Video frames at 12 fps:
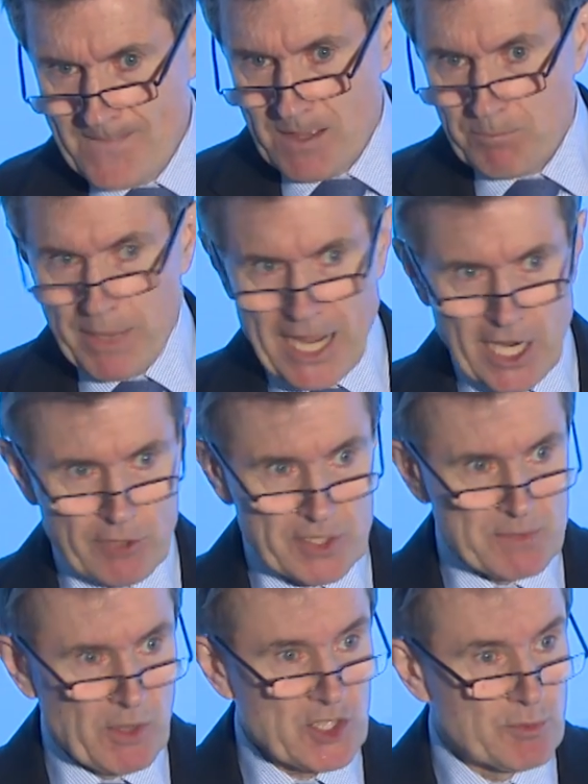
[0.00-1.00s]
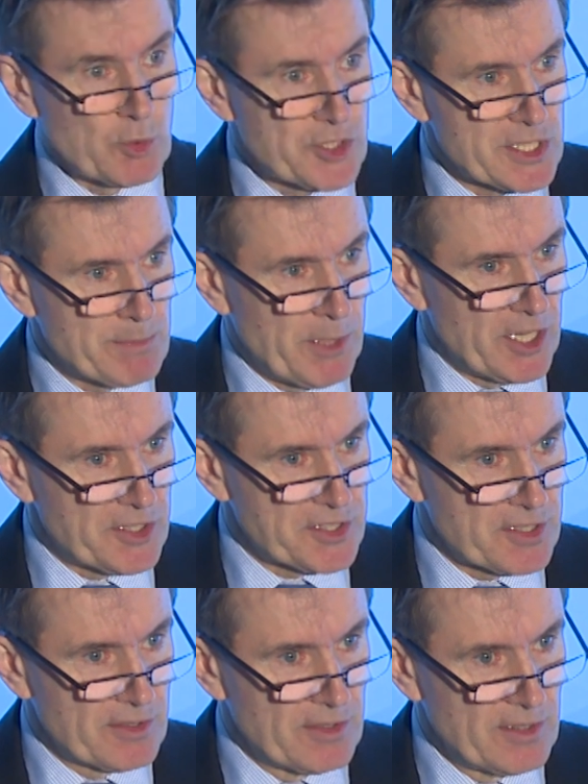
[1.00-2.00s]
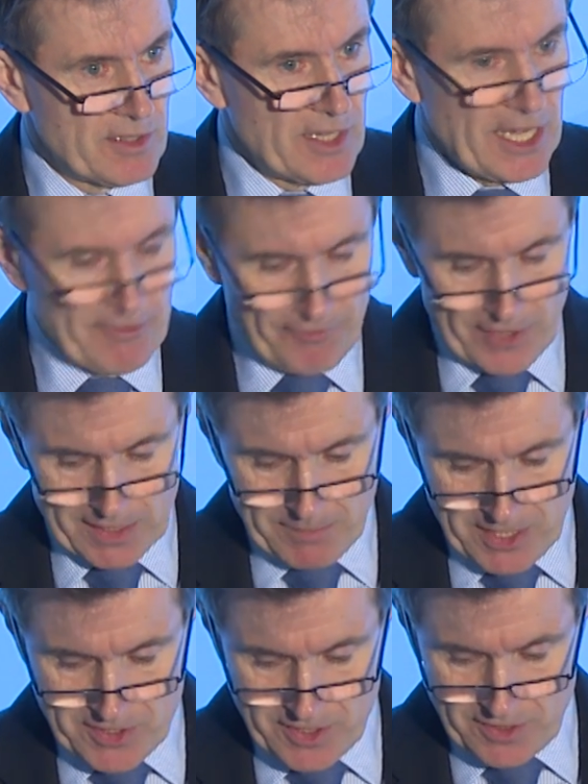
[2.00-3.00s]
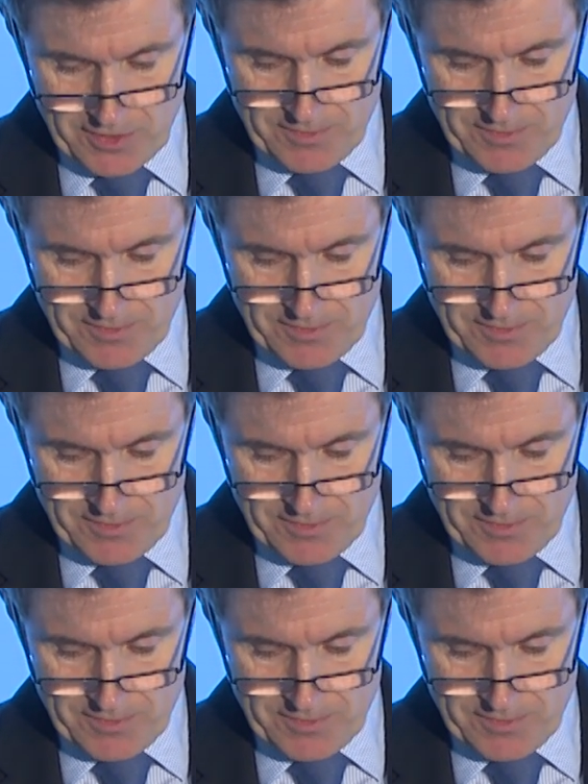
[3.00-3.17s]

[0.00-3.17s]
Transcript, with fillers: Power is much more dispersed and fragmented.